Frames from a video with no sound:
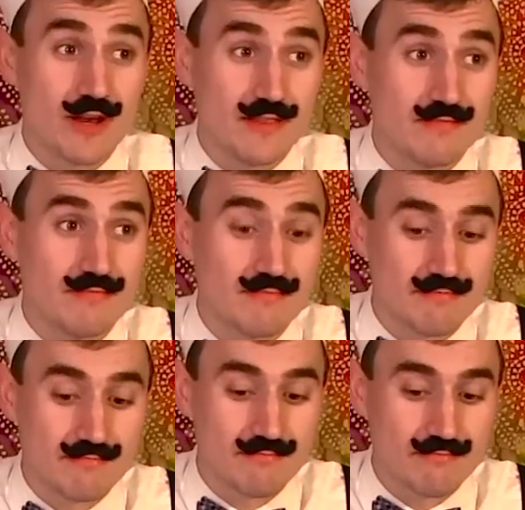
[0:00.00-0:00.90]
1,
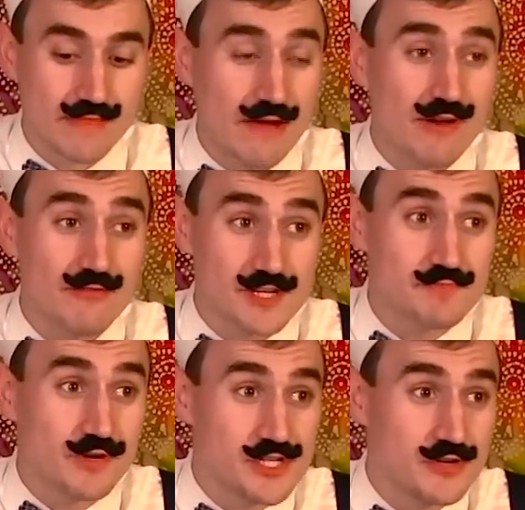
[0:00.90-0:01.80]
that round
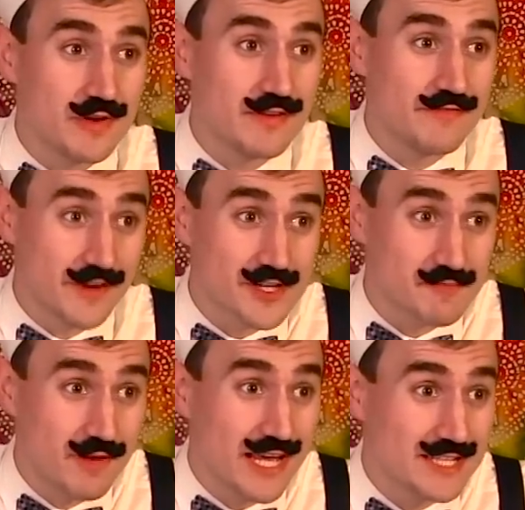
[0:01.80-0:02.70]
just puts you in
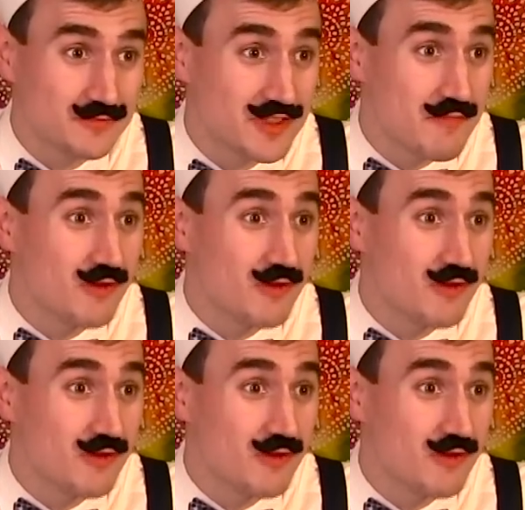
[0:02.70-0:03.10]
first place with the